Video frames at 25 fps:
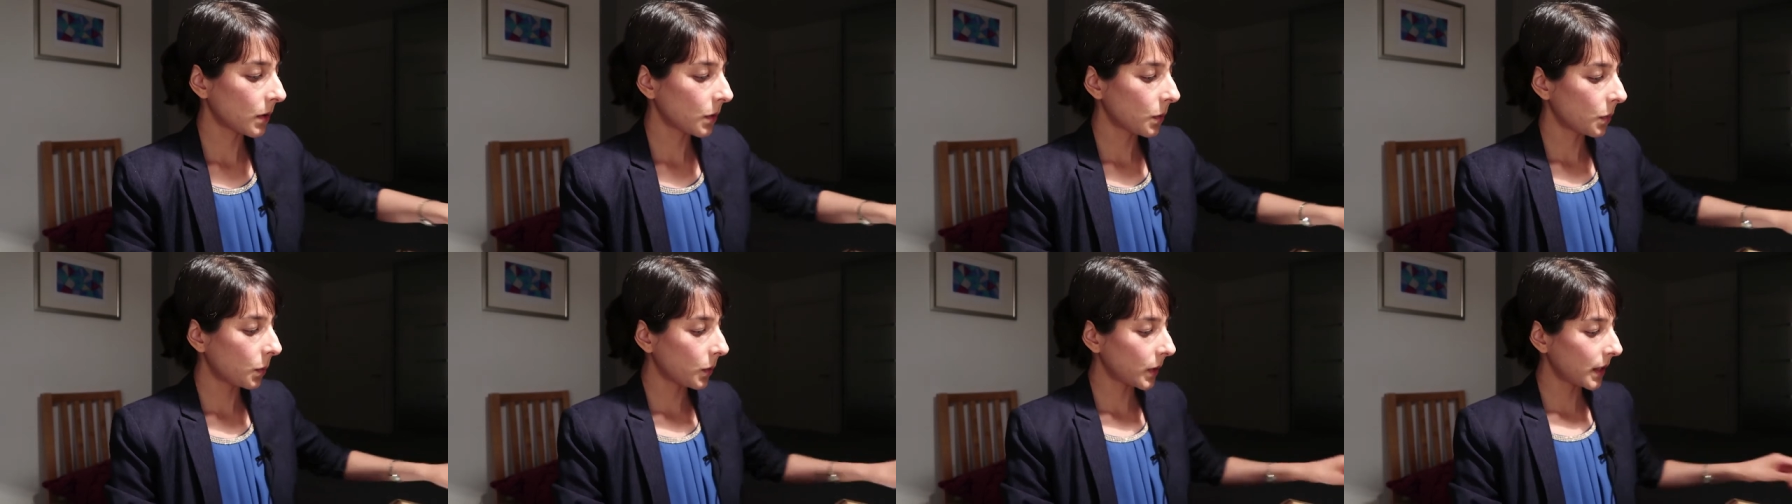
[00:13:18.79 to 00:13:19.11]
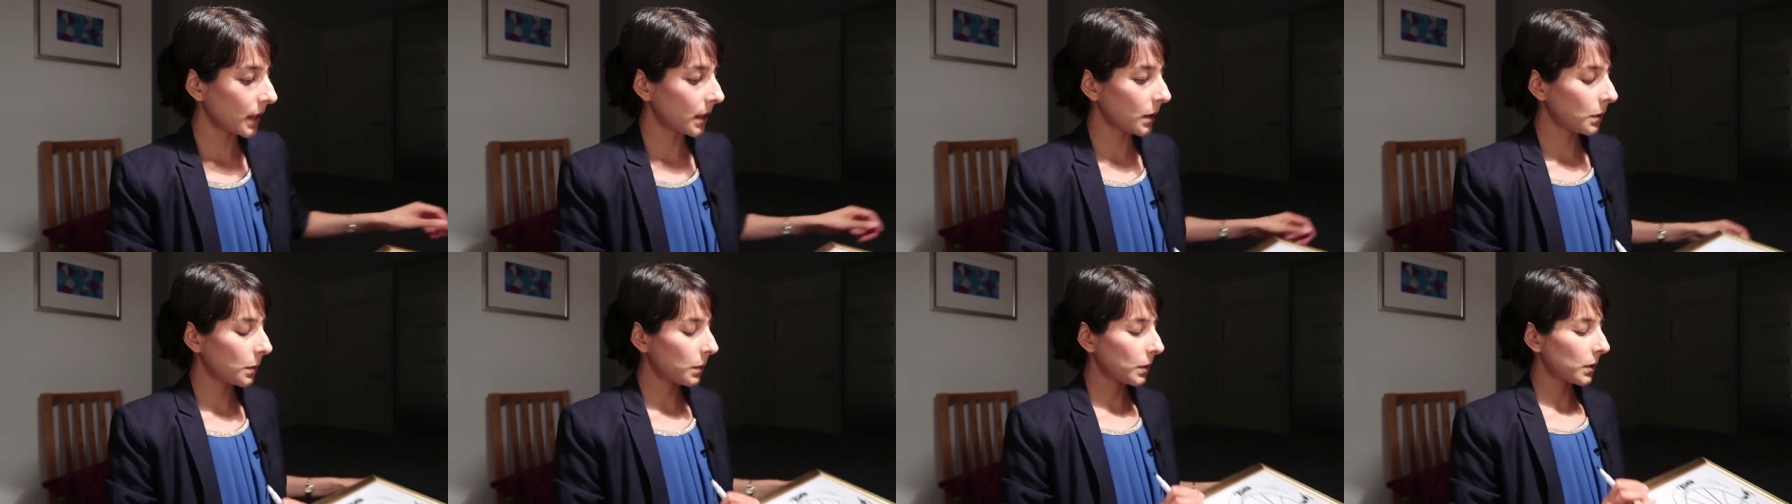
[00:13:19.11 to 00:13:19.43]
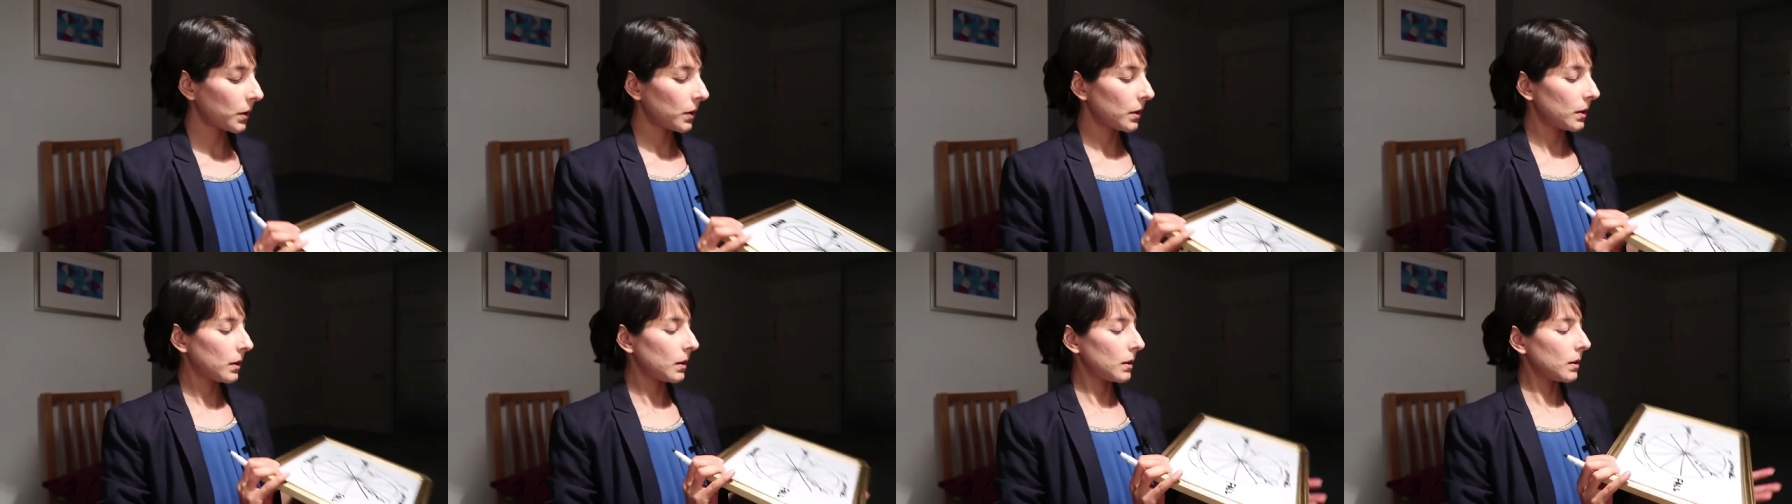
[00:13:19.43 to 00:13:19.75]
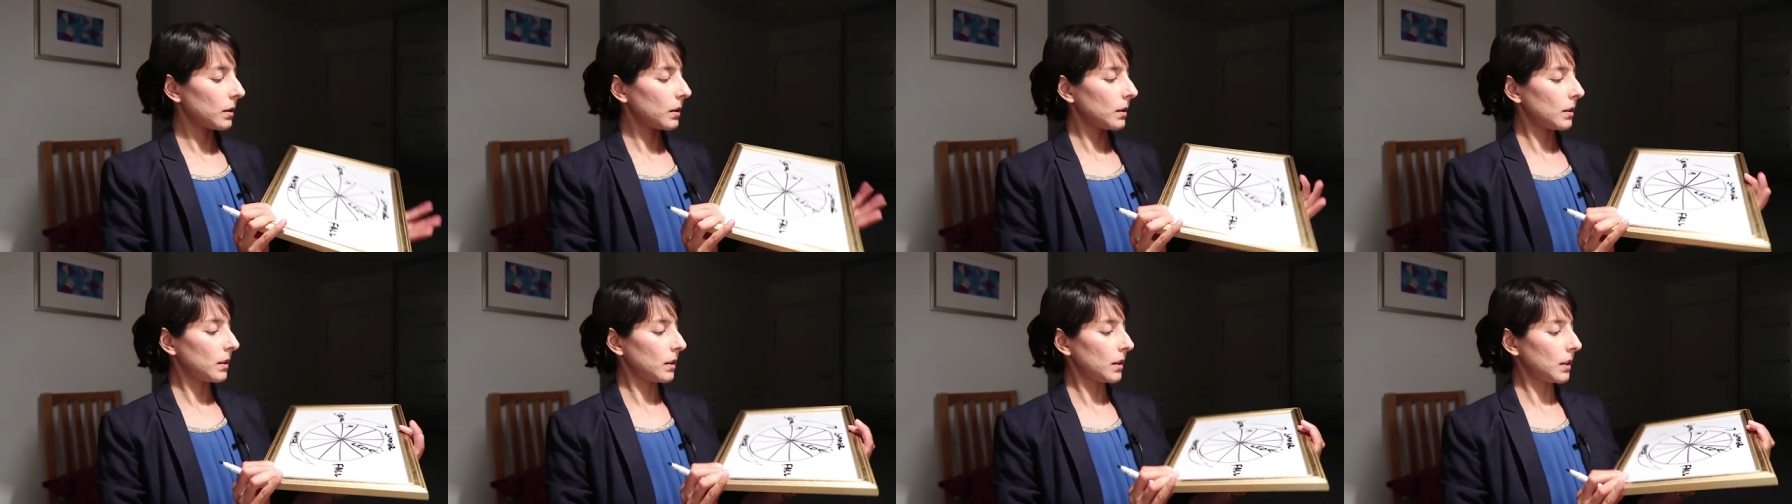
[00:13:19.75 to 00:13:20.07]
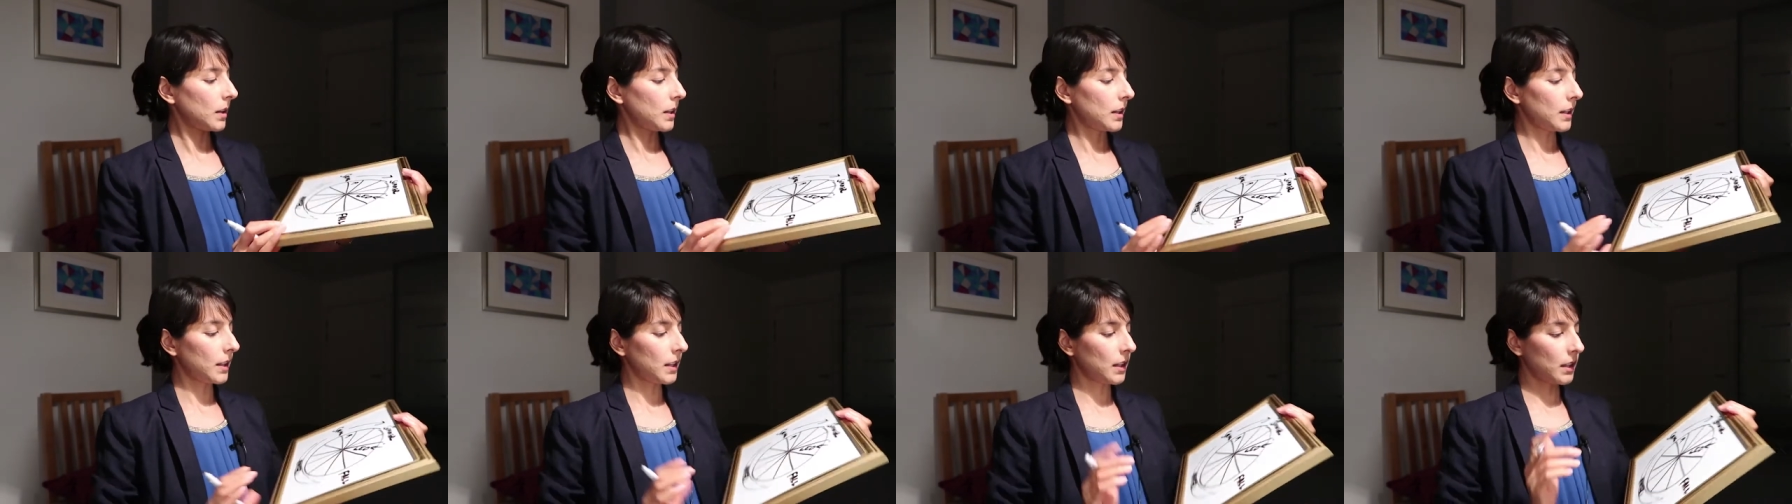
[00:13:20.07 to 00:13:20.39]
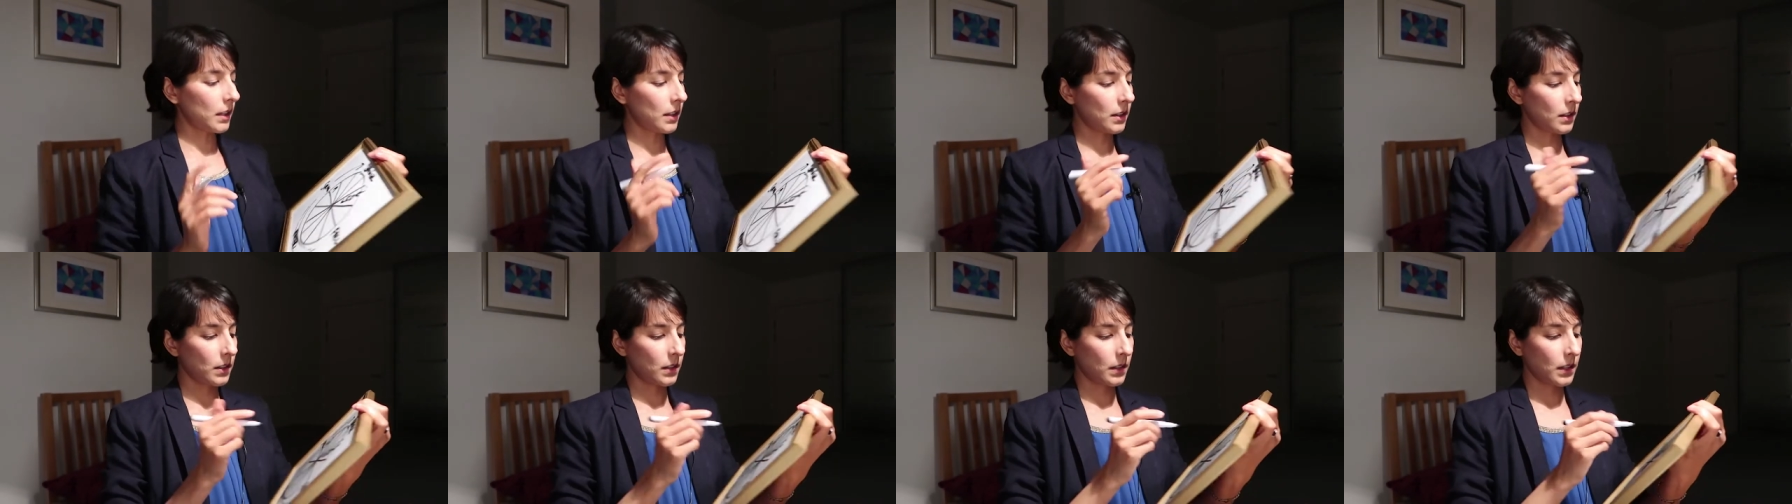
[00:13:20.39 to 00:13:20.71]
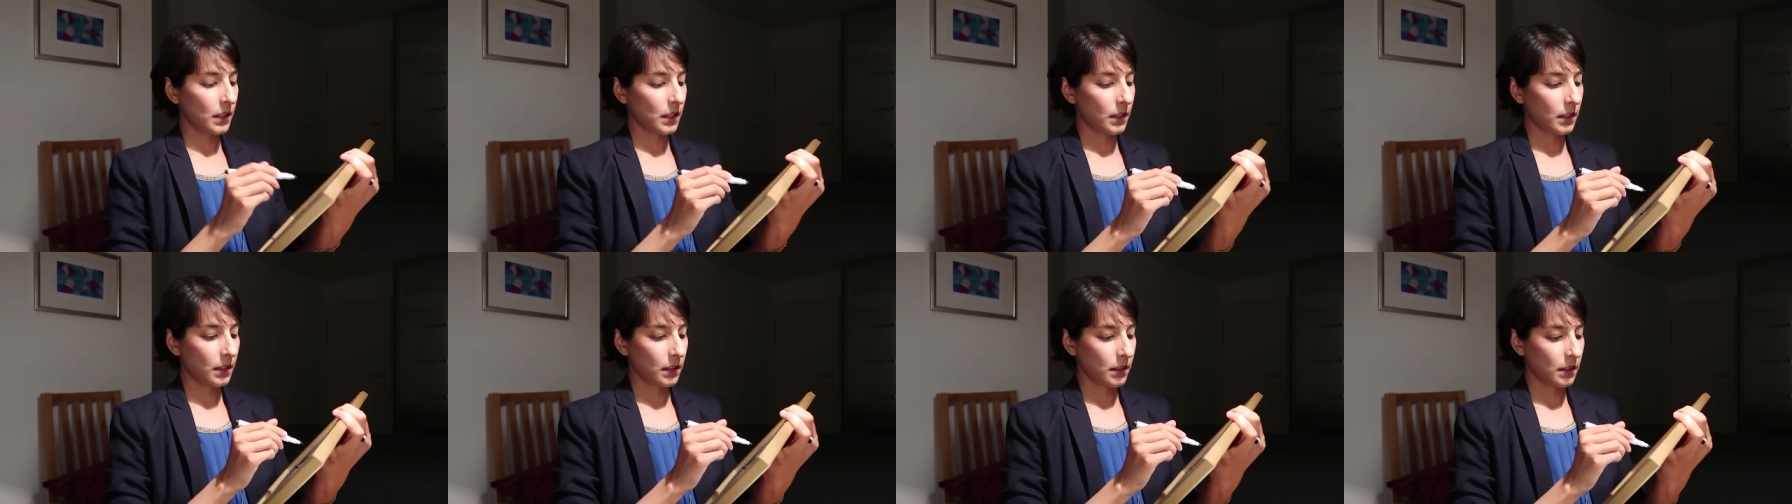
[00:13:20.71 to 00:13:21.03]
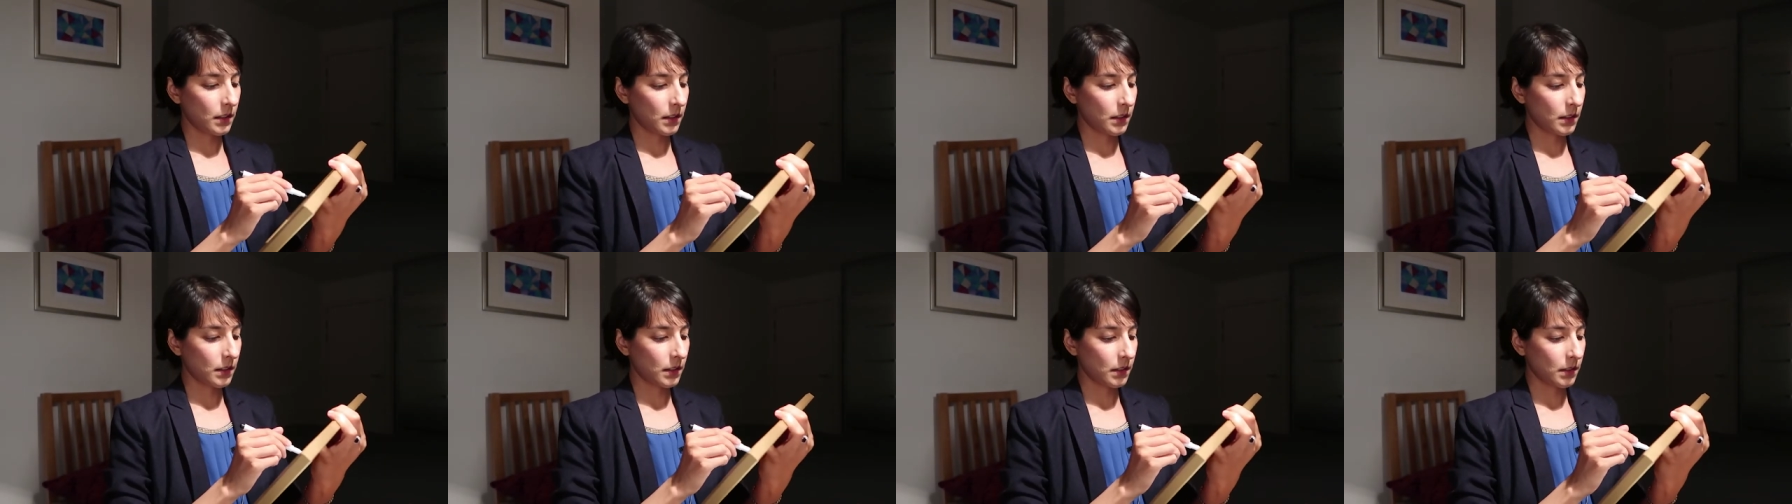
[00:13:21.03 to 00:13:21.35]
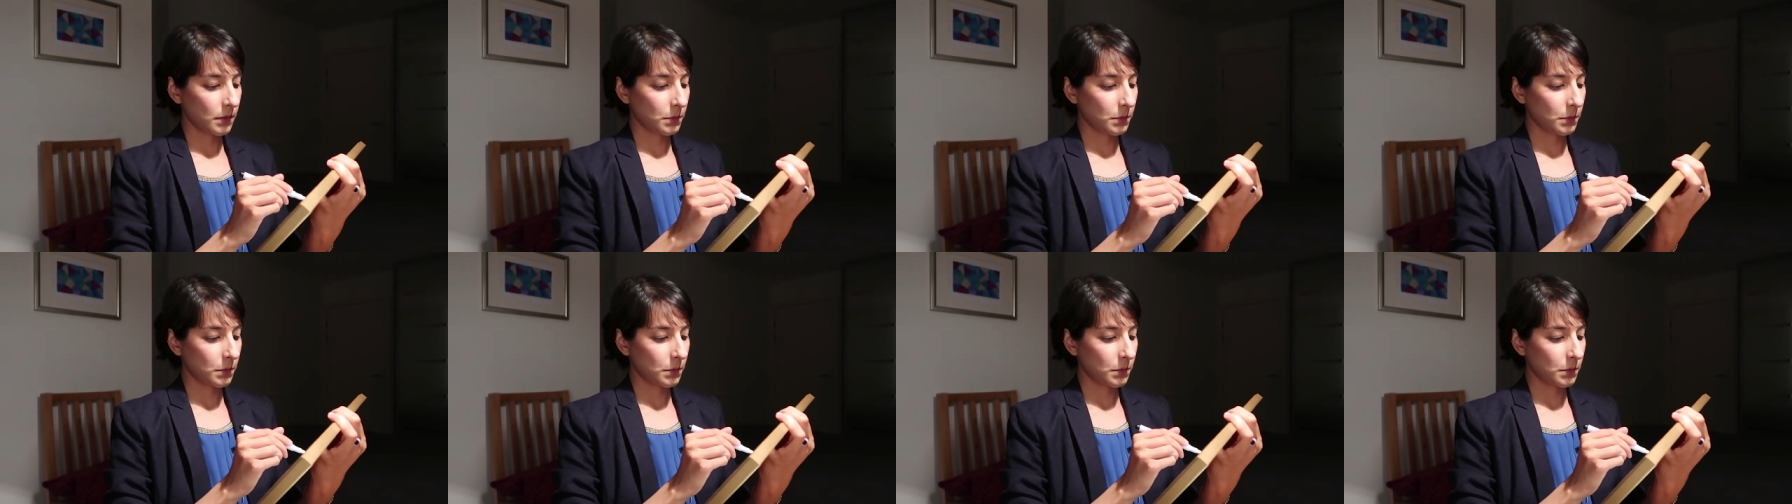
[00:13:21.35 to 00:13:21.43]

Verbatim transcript: we were here in,